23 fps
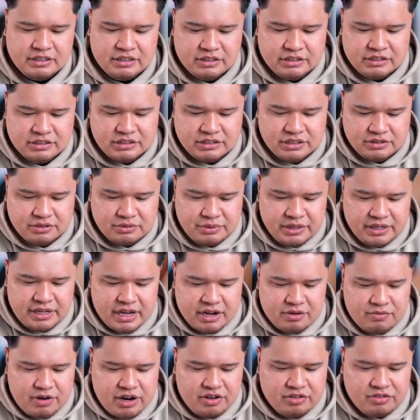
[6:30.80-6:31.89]
So we got
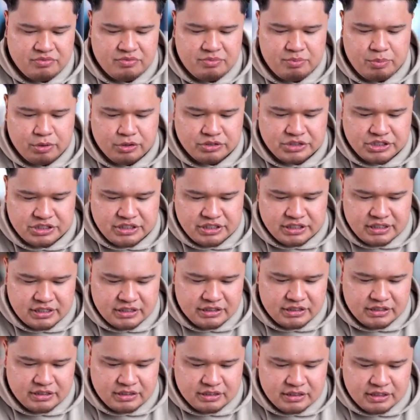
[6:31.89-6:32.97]
Ralph Boschung.
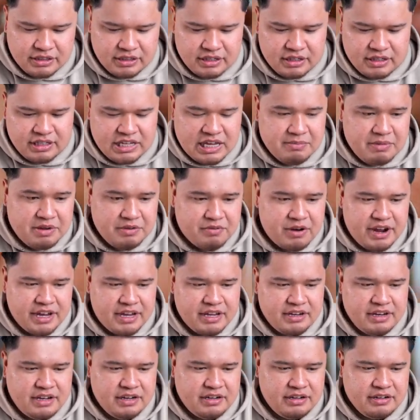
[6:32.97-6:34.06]
Kimi
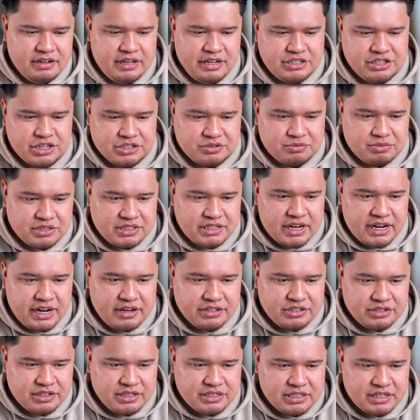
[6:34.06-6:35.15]
Räikkönen, he just retired, so
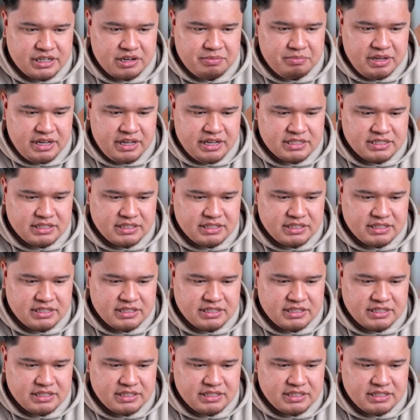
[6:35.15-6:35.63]
this is going to be his